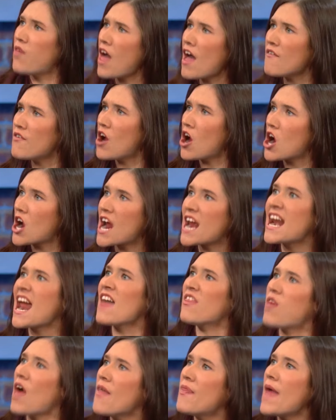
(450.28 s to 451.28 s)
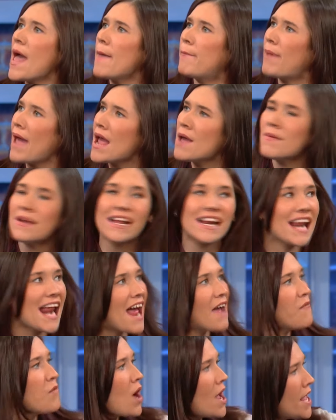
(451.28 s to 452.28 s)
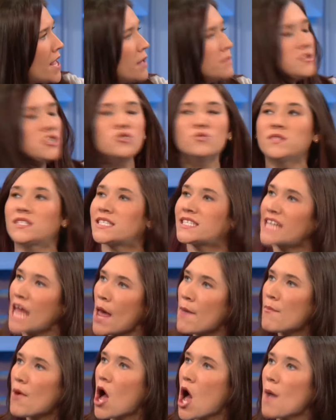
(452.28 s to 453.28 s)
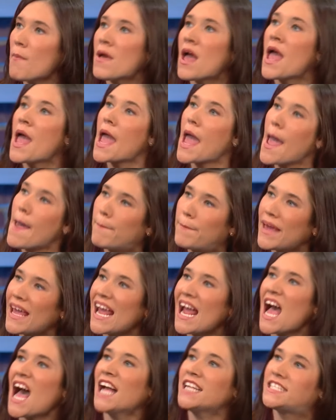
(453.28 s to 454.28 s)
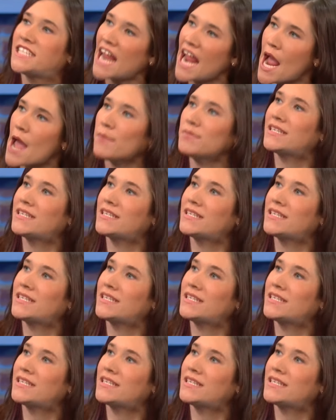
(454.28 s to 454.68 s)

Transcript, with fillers: love her and I love that baby and I want him to step up and be a damn